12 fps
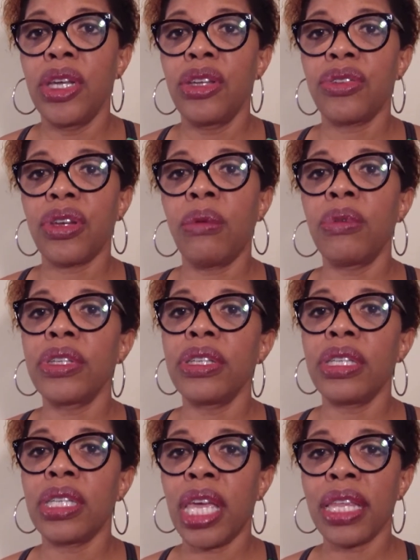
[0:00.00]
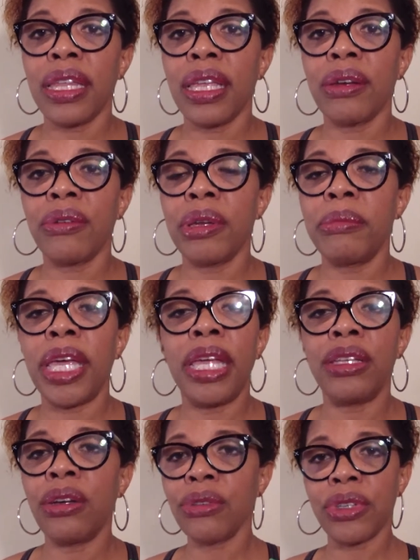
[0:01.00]
So I want you to take that agreement
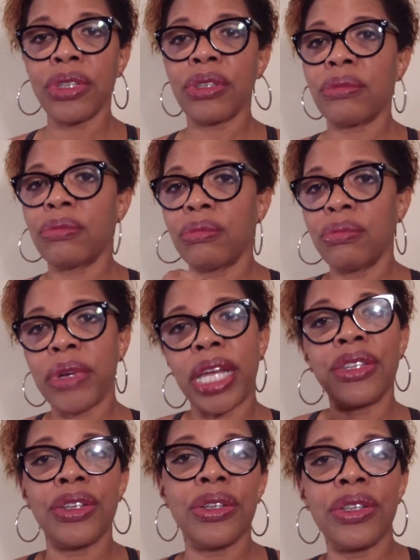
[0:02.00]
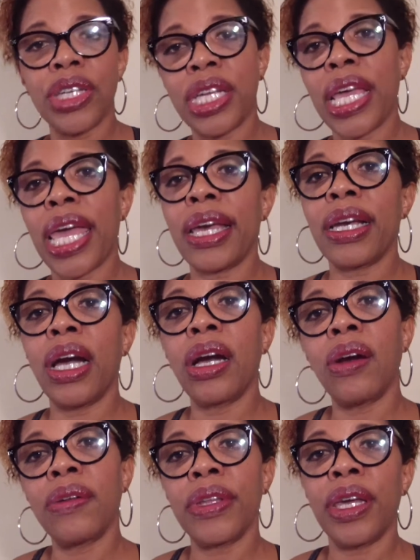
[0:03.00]
and don't just write your John
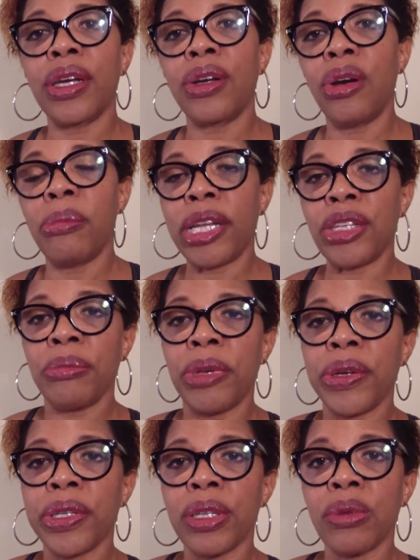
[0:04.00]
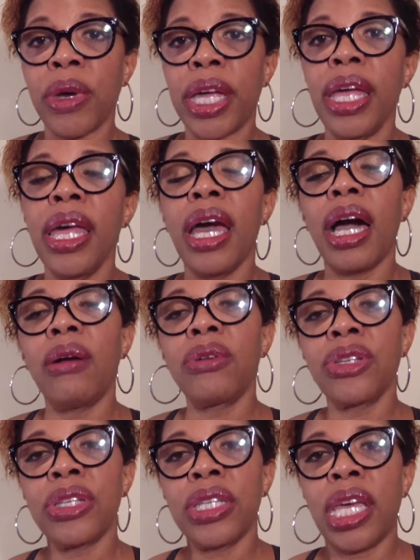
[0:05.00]
Hancock on there and go about your merry little way. I
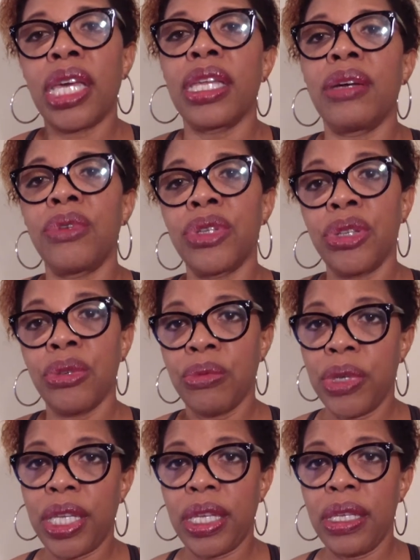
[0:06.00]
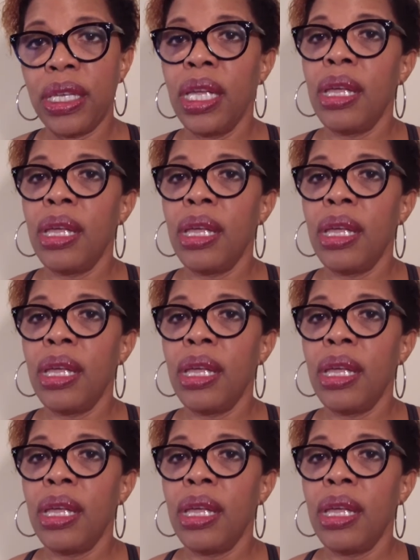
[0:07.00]
want you to take it, I want you to read it.